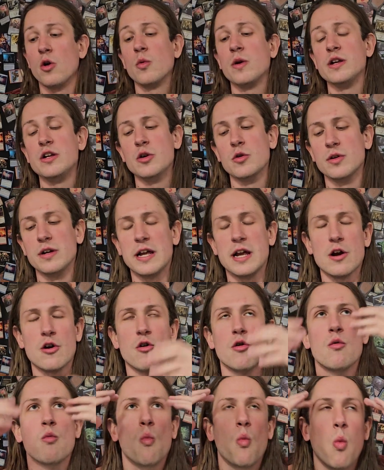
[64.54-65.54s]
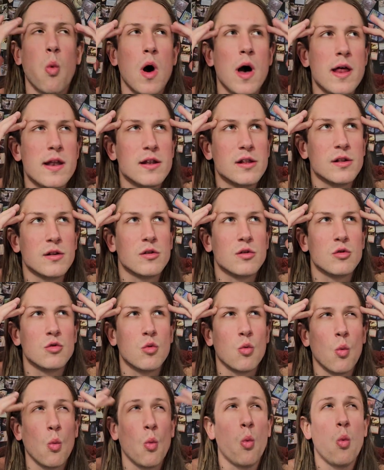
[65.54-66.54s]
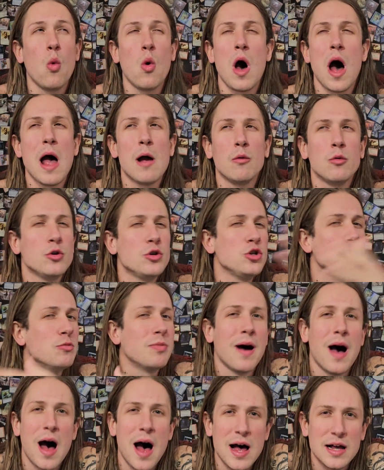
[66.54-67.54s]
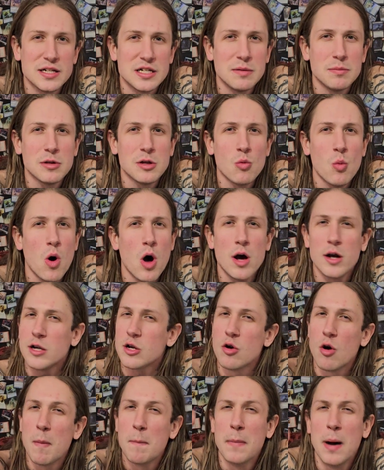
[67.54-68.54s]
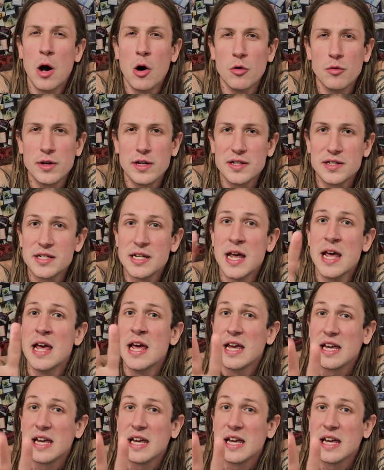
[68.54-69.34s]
are we doing here? Why would you possibly want your opponents